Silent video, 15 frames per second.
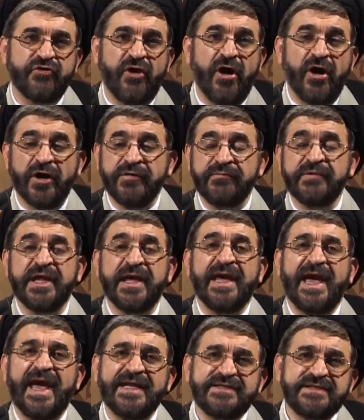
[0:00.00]
crimes
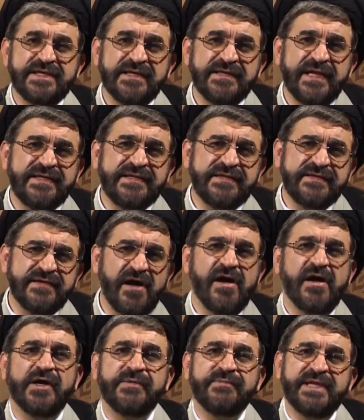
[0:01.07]
until the
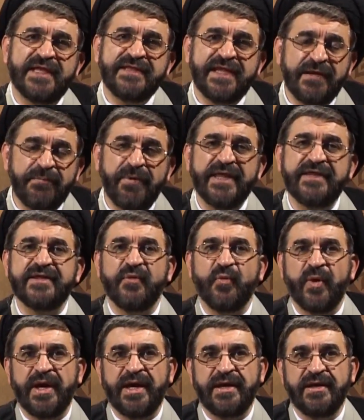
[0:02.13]
time that they pass
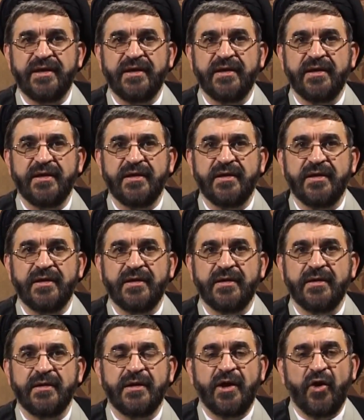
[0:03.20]
away.
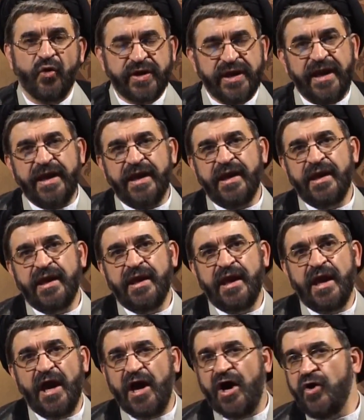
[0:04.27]
Okay,
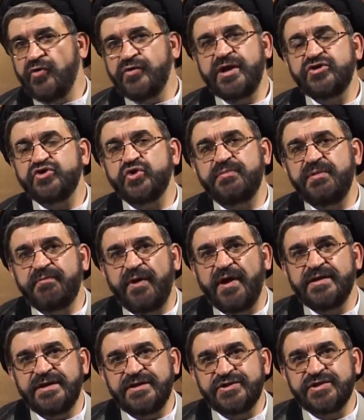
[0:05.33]
how they should be
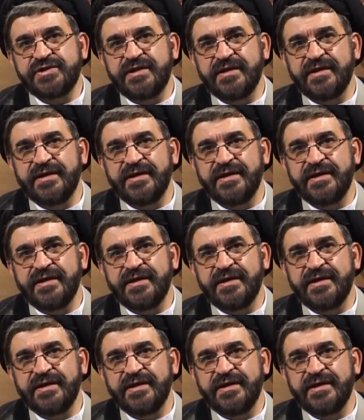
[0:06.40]
punished?